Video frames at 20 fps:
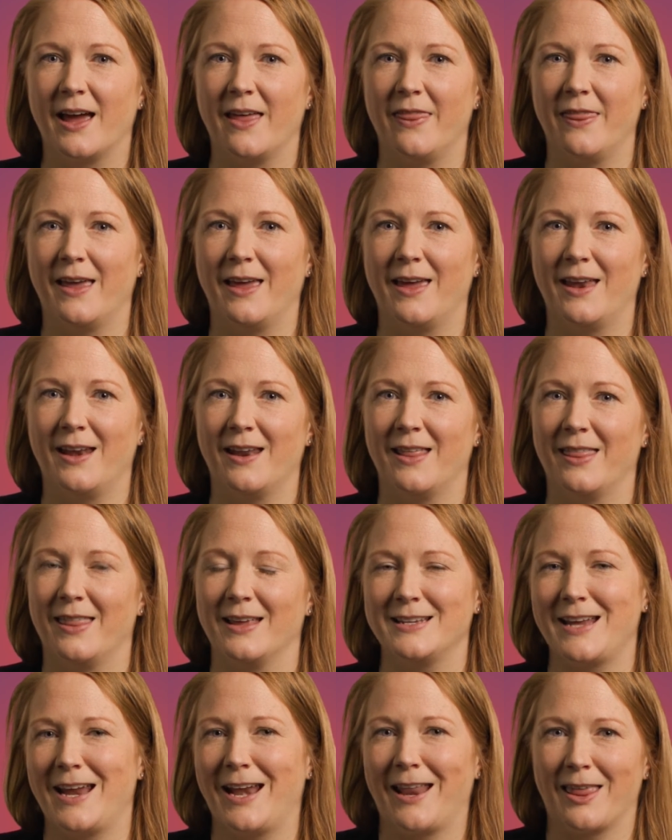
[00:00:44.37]
and then
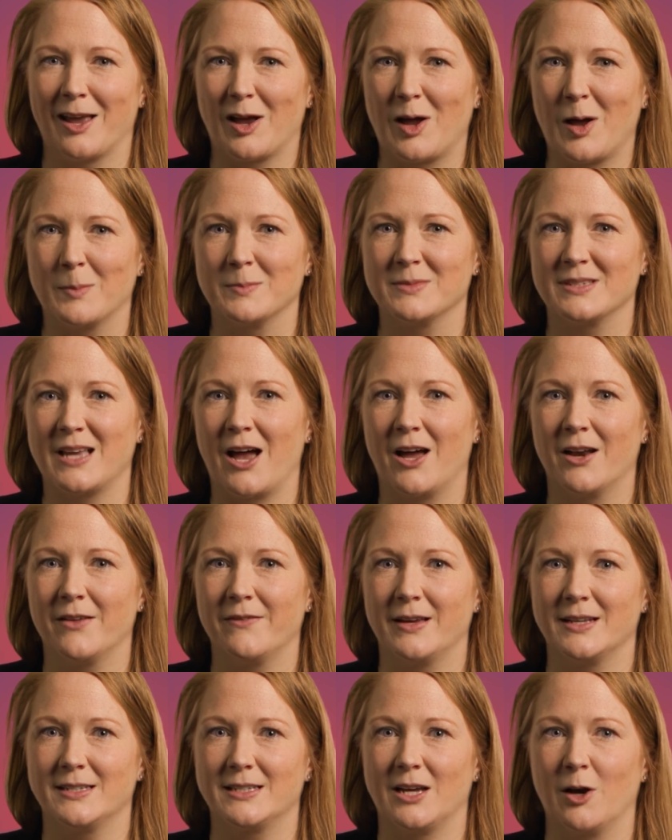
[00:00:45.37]
the data that comes out
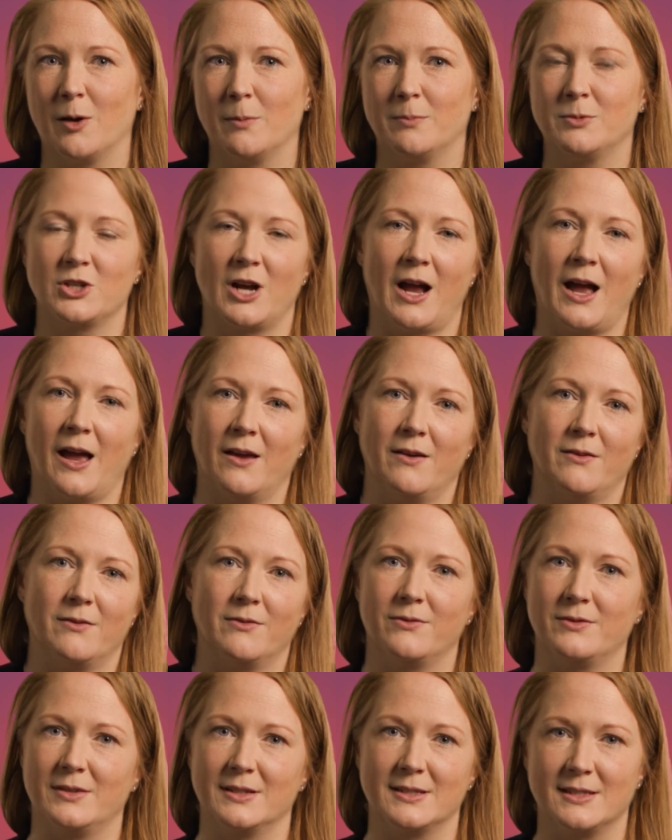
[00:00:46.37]
of it to help
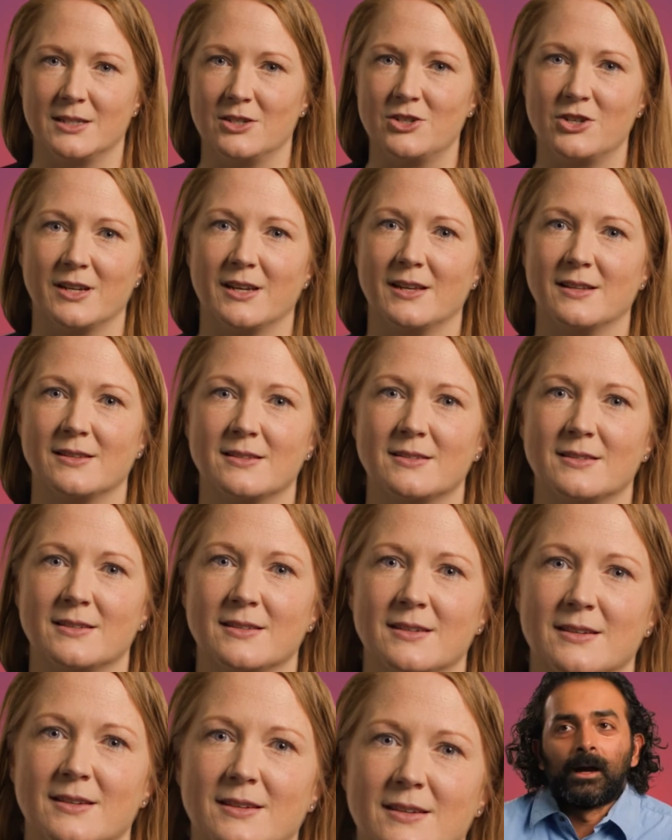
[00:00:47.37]
drive
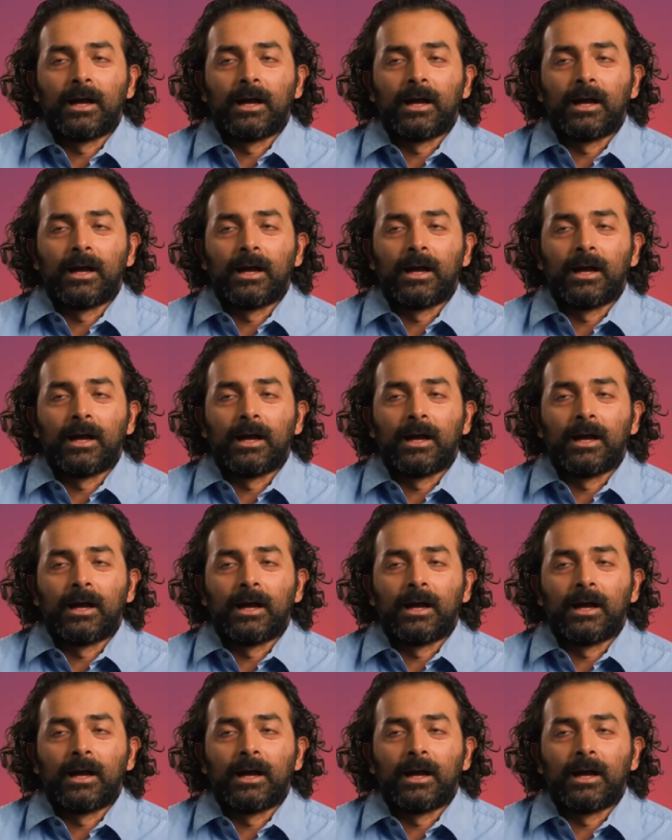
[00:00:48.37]
decisions.